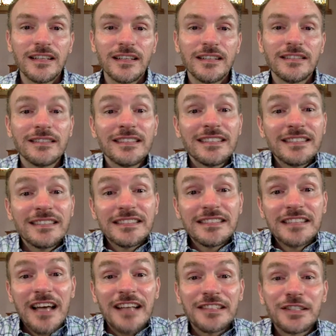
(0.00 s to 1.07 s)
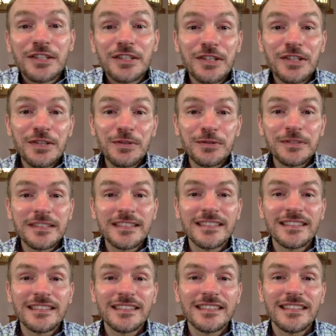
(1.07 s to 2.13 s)
This is God's good news.
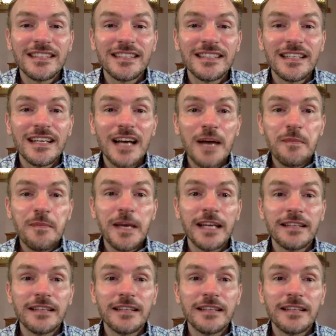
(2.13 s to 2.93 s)
Amen.